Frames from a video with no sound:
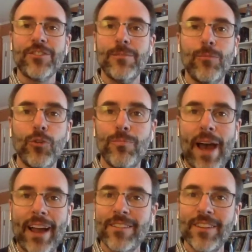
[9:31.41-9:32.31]
to move
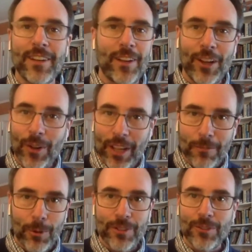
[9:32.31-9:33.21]
back to
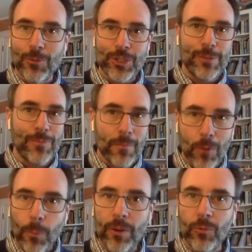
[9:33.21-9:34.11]
in-person worship the
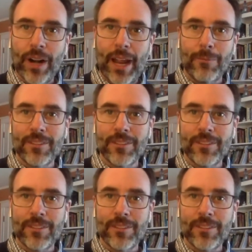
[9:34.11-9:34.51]
moment we're able